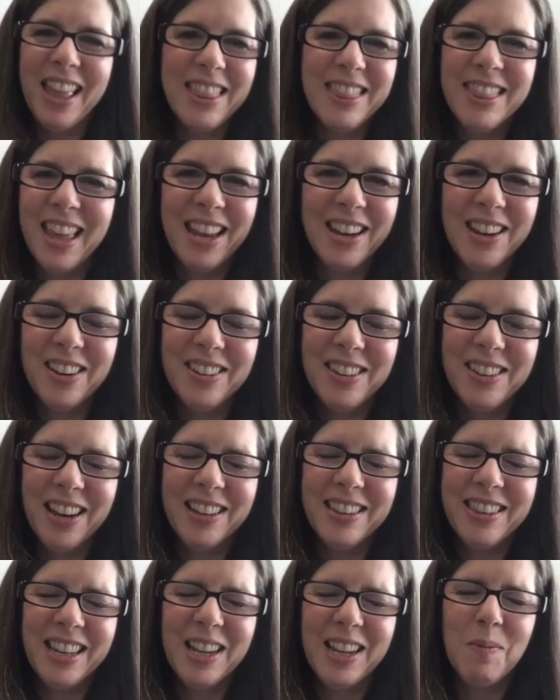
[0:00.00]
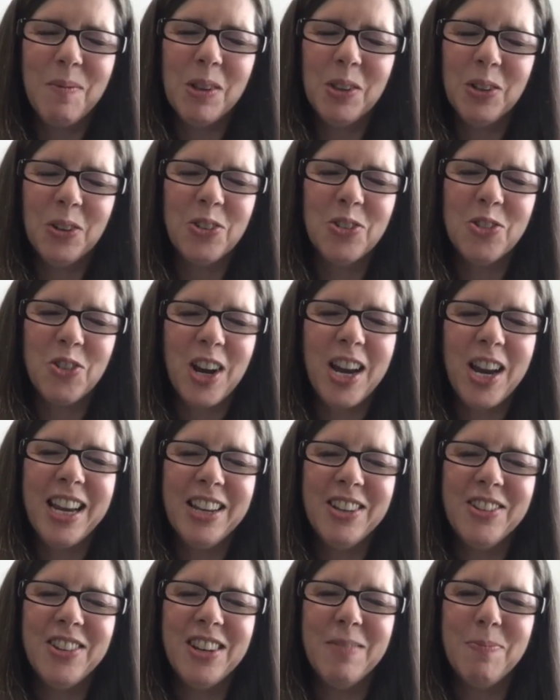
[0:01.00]
they think I'm a little
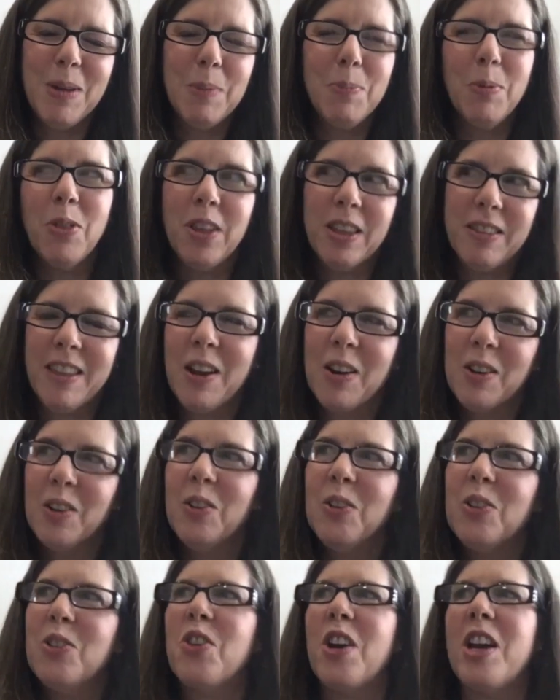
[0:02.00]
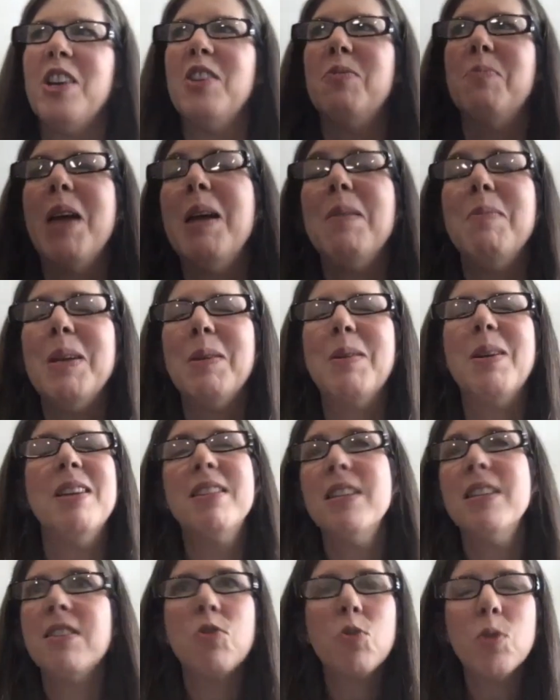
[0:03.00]
strange, and people think they're a little strange, maybe
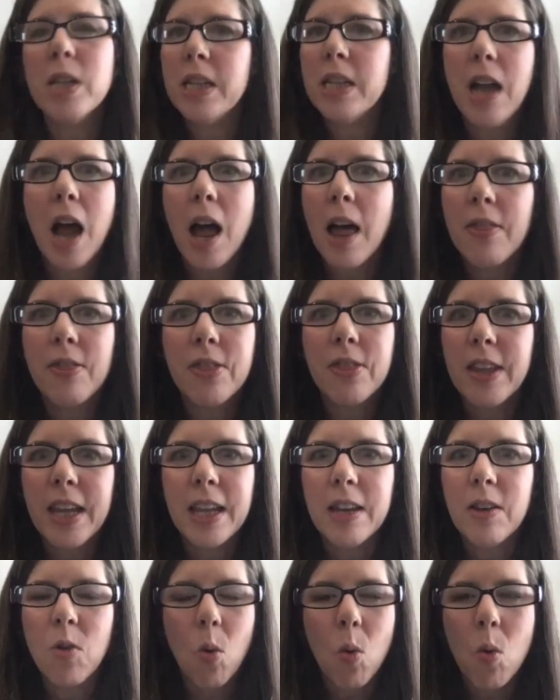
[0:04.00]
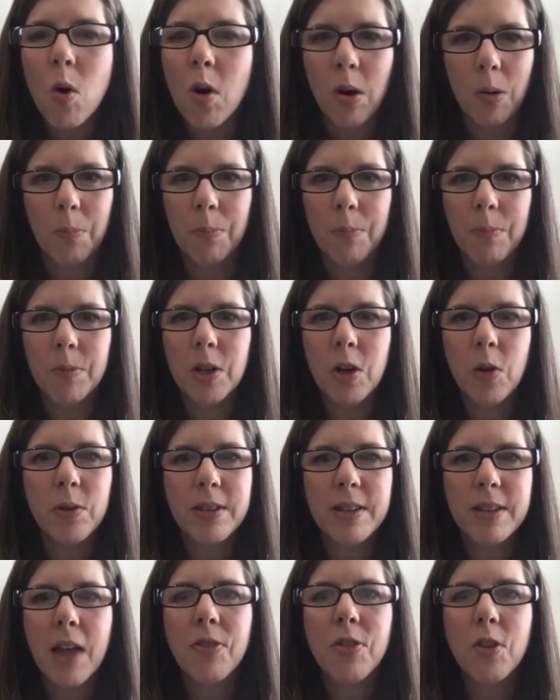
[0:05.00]
because it's really not the norm.
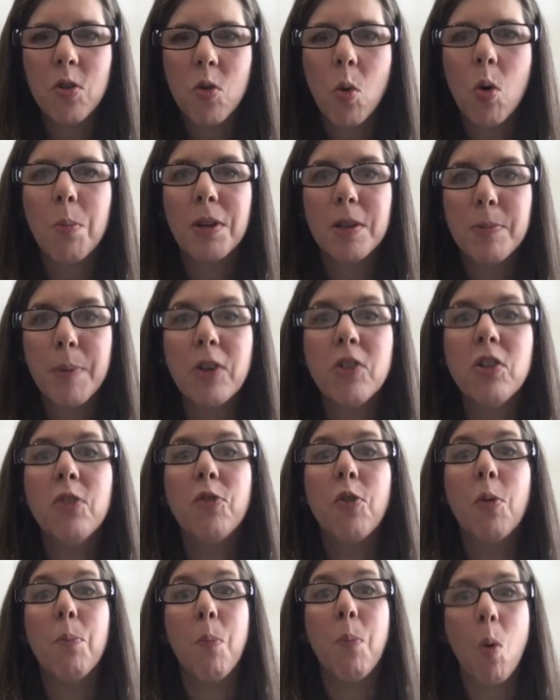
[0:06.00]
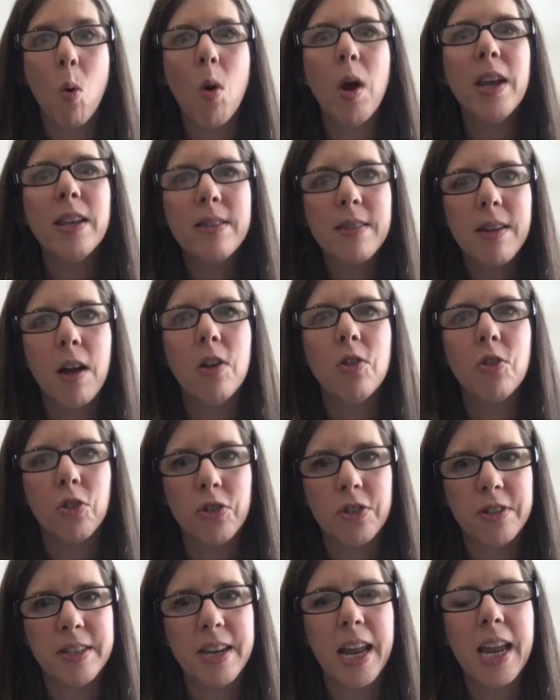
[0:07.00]
It's not the norm, especially for boys, to
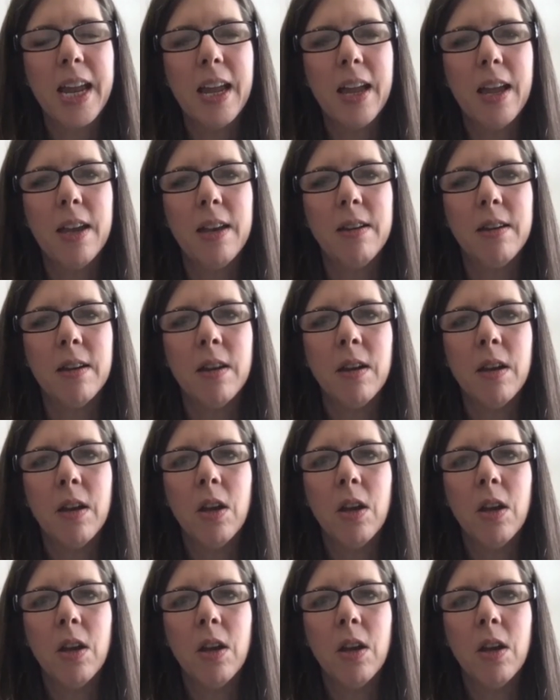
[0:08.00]
understand,